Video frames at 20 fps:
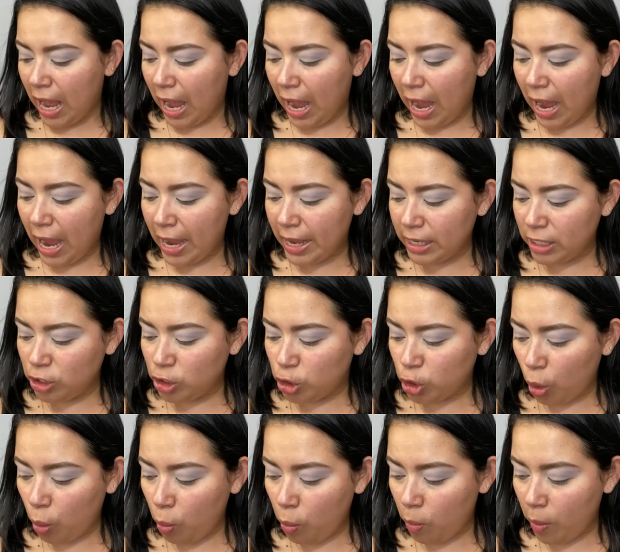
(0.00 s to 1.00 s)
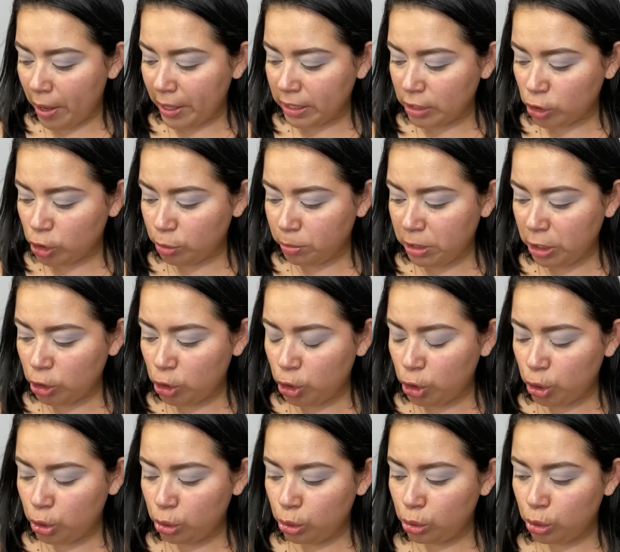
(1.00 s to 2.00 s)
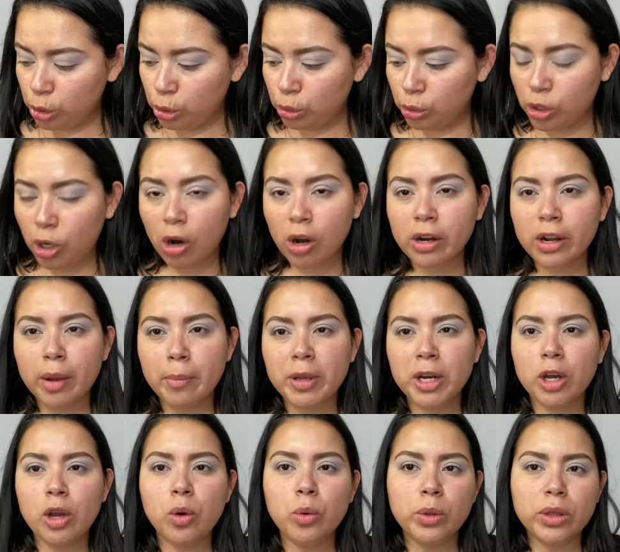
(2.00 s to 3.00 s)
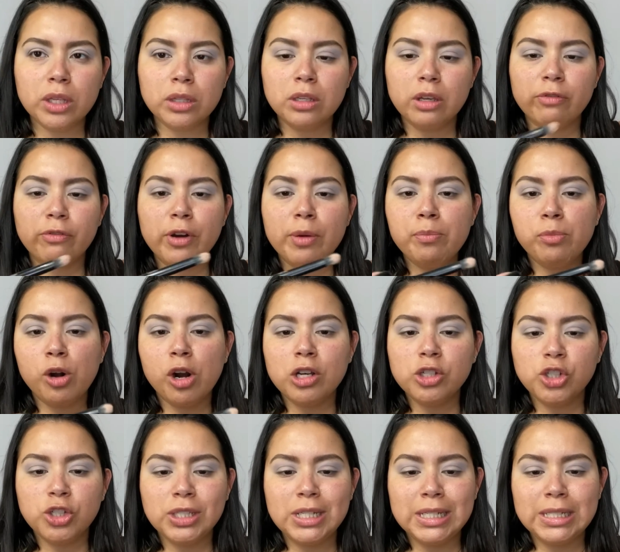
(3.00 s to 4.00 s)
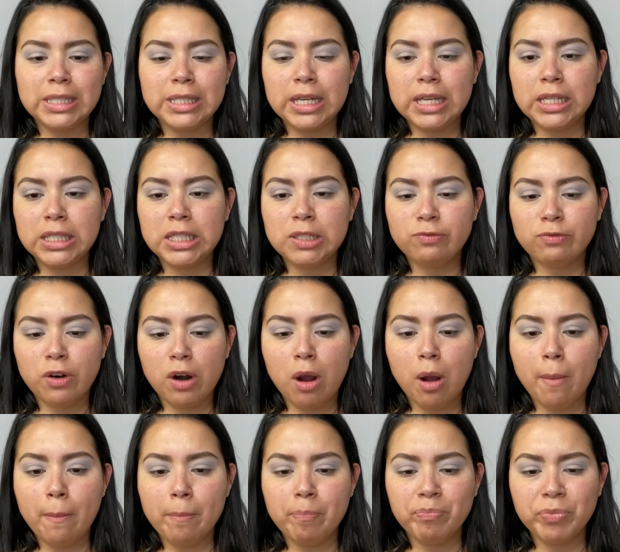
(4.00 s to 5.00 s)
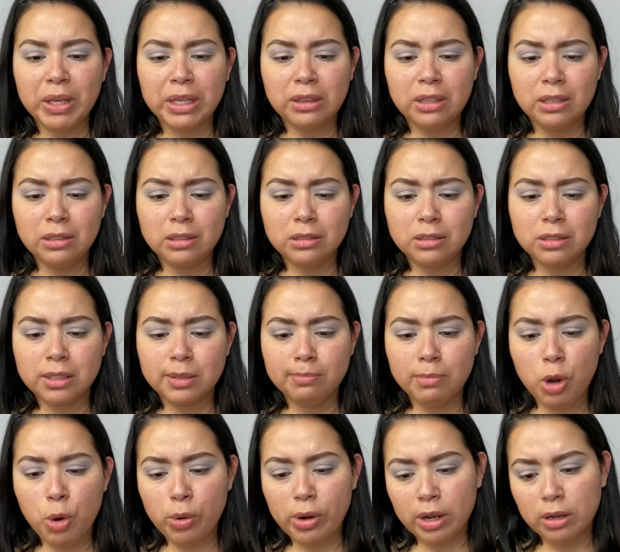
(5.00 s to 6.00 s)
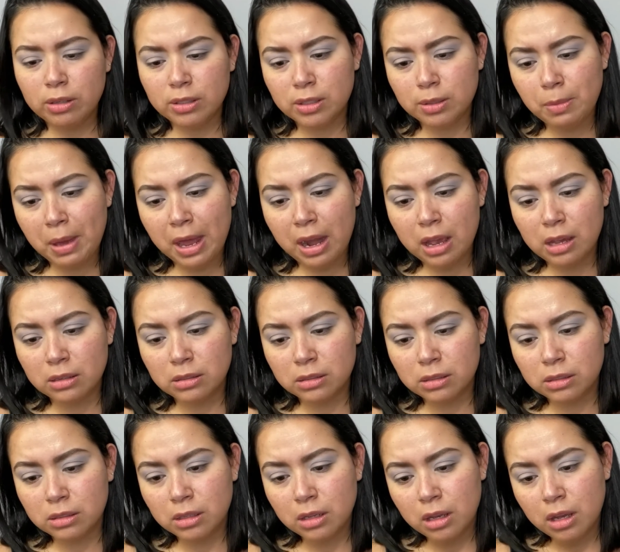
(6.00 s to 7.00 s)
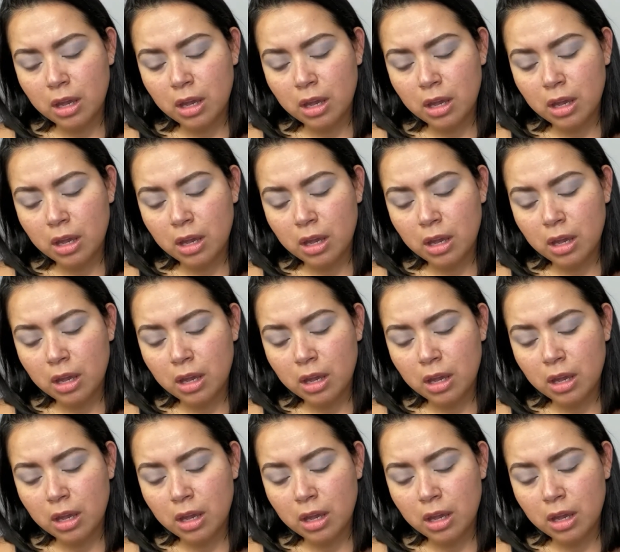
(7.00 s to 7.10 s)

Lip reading: I don't want it to be too dark. I'm gonna go with a different brush. This is from, I think this is Moda Cosmetics.